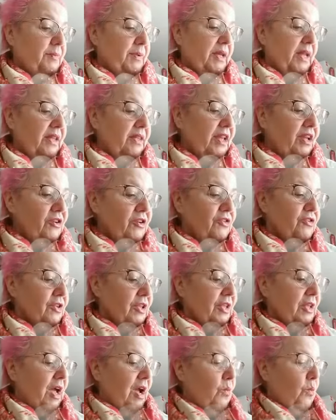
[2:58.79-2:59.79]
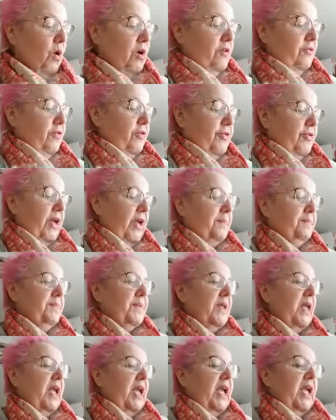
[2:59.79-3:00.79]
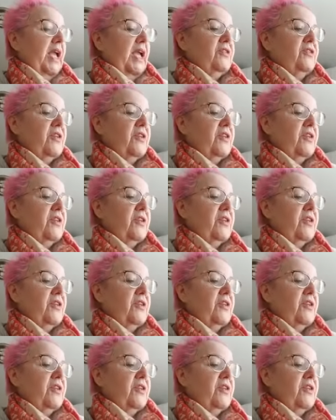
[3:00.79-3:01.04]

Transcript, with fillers: but here's a wonderful thing. It